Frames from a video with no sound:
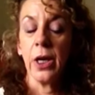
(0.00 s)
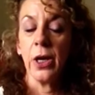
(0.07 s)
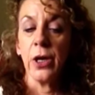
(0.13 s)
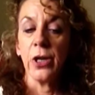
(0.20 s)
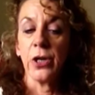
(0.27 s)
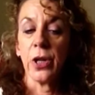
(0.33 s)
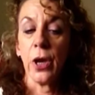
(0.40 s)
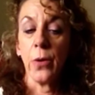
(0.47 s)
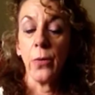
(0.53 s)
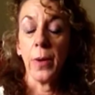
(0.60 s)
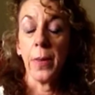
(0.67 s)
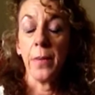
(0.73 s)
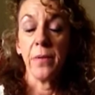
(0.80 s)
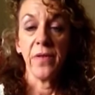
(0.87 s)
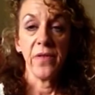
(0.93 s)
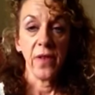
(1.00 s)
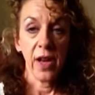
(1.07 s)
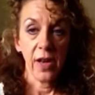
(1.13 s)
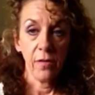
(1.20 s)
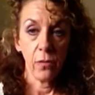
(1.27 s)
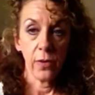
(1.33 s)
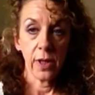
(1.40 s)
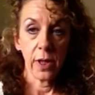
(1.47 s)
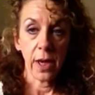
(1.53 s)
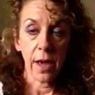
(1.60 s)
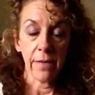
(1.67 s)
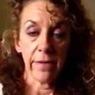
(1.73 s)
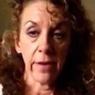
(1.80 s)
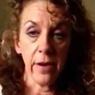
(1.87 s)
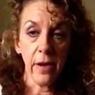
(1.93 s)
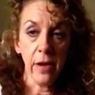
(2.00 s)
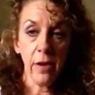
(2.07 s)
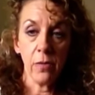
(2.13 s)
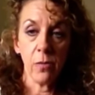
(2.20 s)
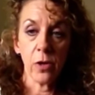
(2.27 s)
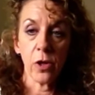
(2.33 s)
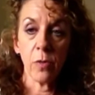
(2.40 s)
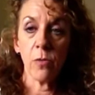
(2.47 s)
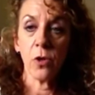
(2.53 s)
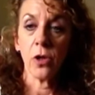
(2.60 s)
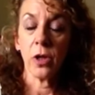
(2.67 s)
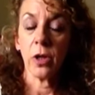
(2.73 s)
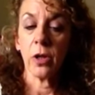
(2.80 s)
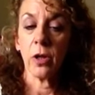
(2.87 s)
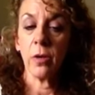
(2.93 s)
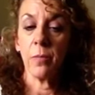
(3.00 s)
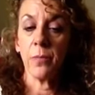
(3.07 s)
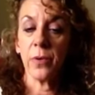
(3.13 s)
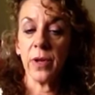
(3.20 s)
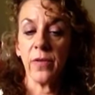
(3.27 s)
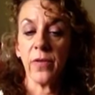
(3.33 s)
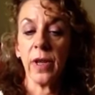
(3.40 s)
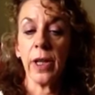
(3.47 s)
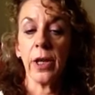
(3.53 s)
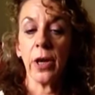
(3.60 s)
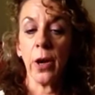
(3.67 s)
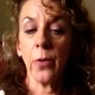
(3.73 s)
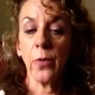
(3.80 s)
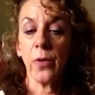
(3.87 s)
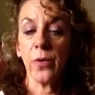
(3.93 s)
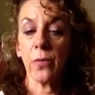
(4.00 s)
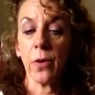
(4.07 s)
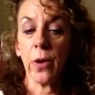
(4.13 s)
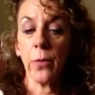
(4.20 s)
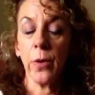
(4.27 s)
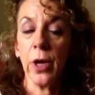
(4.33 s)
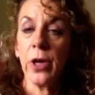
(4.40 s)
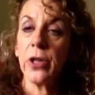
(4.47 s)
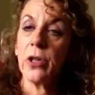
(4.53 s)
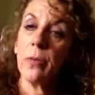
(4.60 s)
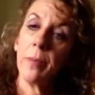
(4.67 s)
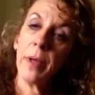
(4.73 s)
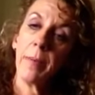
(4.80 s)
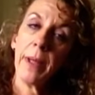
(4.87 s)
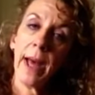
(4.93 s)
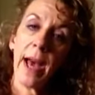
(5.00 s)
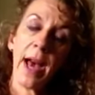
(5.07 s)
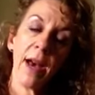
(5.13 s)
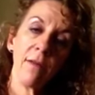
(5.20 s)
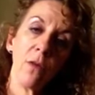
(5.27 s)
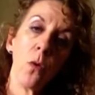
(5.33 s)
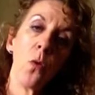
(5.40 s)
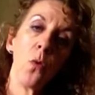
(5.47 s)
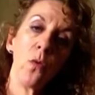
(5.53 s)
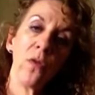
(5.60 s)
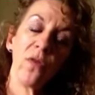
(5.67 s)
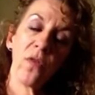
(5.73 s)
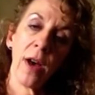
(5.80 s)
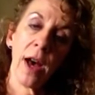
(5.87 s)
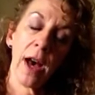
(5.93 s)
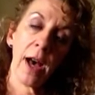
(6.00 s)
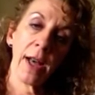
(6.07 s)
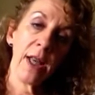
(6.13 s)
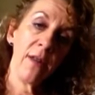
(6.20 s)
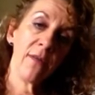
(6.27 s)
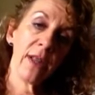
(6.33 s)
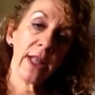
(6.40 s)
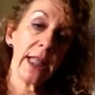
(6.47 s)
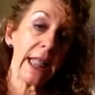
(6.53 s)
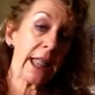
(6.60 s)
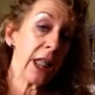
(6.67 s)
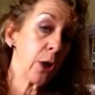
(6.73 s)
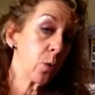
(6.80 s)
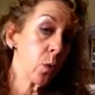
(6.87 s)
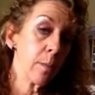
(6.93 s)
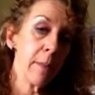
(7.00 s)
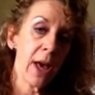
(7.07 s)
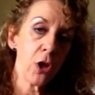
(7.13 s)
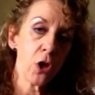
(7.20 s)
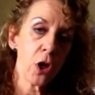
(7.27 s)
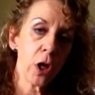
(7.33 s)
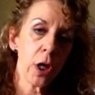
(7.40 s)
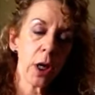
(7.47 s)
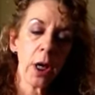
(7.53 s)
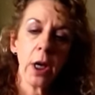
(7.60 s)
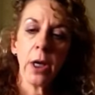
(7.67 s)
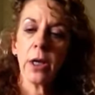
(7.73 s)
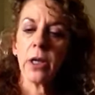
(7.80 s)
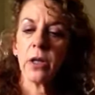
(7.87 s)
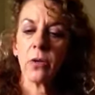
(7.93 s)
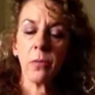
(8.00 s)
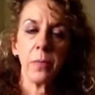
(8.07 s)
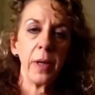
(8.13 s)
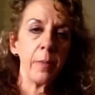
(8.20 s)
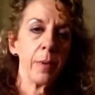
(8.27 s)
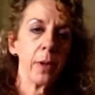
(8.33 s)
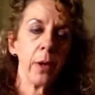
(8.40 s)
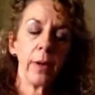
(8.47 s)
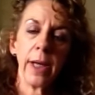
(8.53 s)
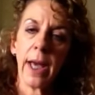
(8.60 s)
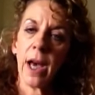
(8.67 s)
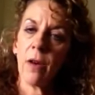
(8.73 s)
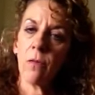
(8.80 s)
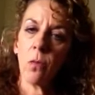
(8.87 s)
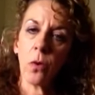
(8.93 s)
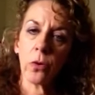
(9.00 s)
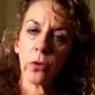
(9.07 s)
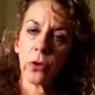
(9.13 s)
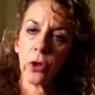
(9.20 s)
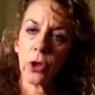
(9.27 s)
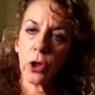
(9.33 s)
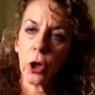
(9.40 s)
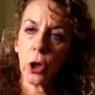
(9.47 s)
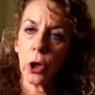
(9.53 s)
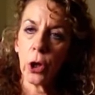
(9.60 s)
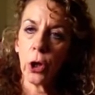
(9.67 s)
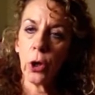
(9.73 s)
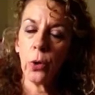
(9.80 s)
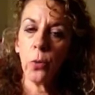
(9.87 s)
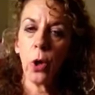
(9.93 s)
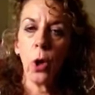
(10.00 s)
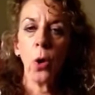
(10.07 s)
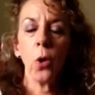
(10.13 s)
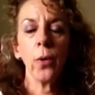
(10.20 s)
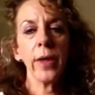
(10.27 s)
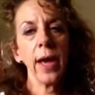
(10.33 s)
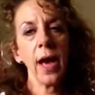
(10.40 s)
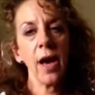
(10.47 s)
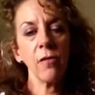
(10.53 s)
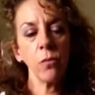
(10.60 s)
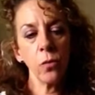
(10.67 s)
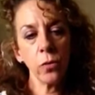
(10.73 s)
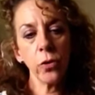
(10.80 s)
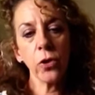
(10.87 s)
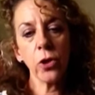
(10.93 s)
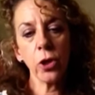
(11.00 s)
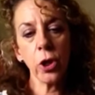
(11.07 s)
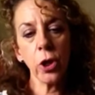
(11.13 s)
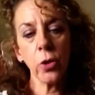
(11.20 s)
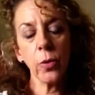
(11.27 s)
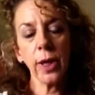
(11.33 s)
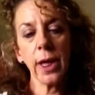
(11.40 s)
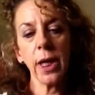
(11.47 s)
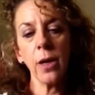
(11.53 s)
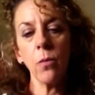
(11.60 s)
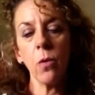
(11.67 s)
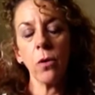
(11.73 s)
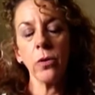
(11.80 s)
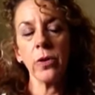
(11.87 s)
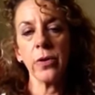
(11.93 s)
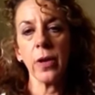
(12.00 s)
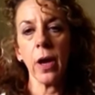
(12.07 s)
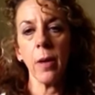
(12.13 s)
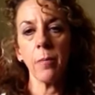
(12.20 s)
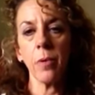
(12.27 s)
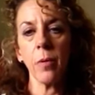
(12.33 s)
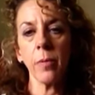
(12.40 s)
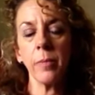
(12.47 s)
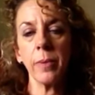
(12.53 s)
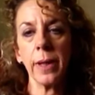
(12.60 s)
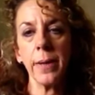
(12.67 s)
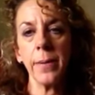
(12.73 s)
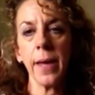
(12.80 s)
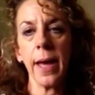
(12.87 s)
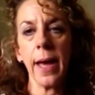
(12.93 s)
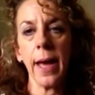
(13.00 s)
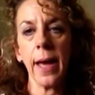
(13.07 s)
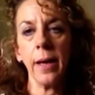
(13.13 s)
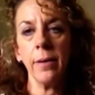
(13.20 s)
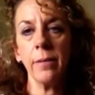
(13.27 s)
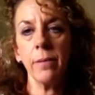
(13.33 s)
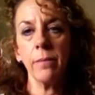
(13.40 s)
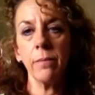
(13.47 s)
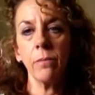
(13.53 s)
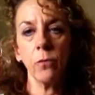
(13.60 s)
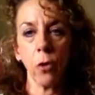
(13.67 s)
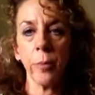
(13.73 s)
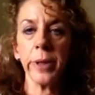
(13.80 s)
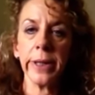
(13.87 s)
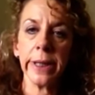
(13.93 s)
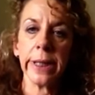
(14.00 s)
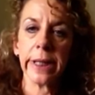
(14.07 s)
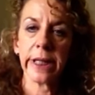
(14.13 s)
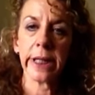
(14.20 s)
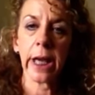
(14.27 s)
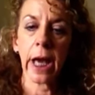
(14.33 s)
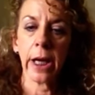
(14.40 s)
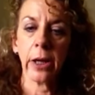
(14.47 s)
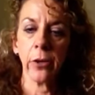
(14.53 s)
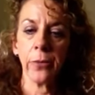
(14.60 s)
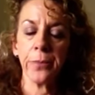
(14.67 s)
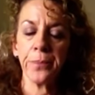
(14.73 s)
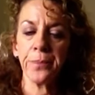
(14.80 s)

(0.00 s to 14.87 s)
So there are 5 altogether, which I'm just going to briefly go through. Some people have all 5 in equal measure, some people only have 1 or 2, or they have 1 or 2 key ones that are probably their dominant style.